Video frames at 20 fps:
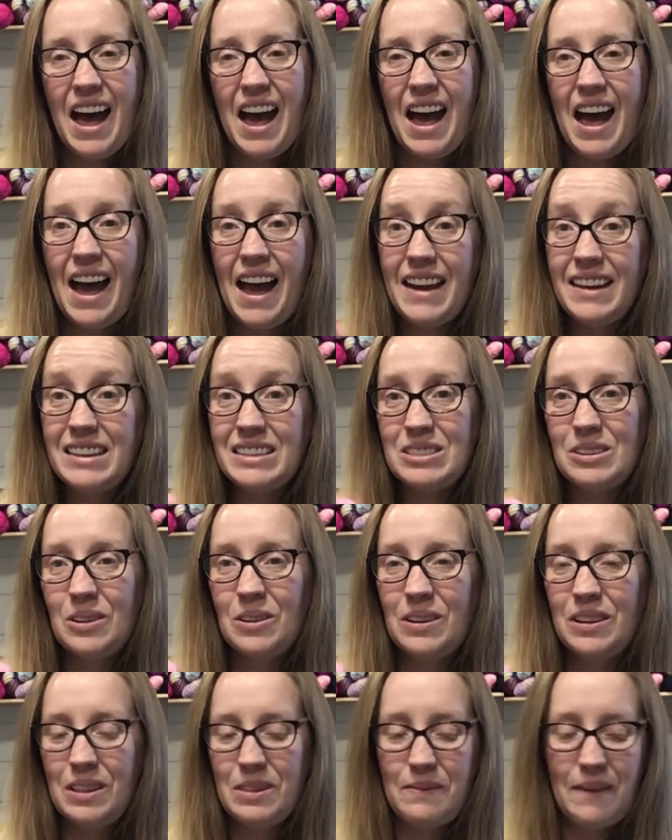I can
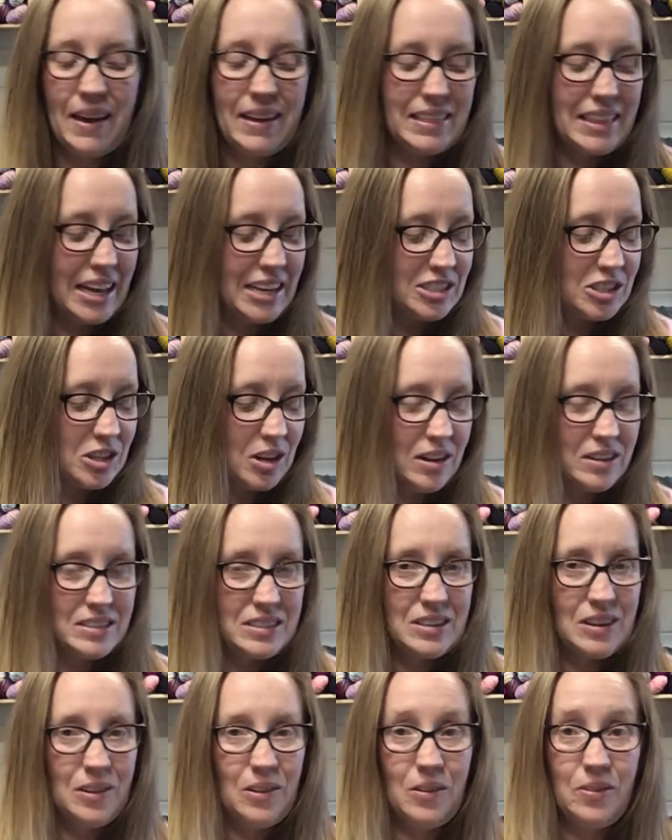totally make that shawl.
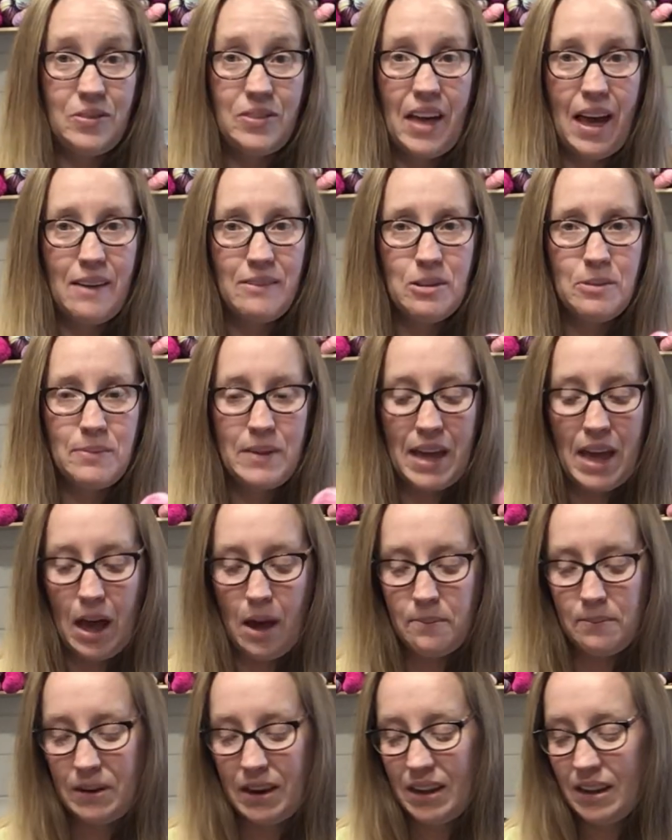So that will be
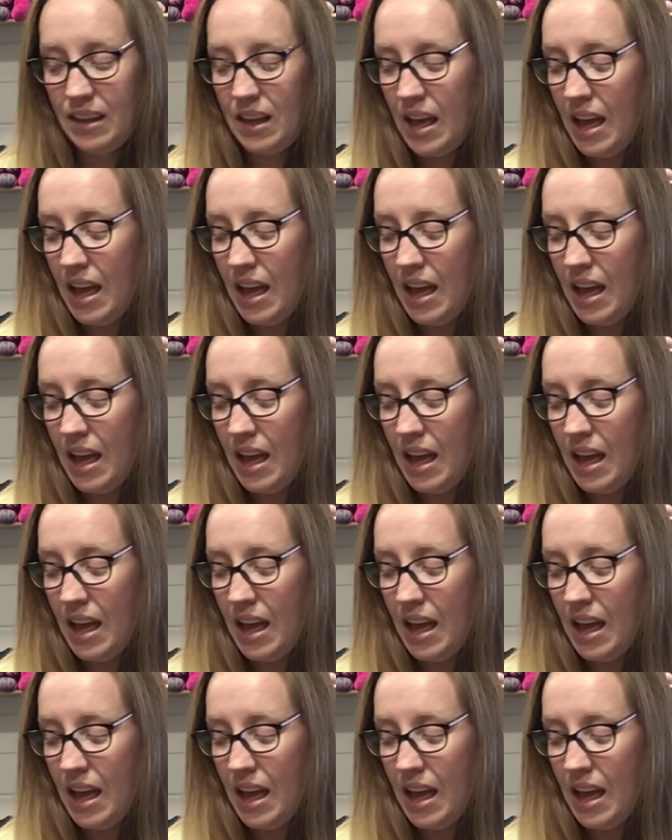happening.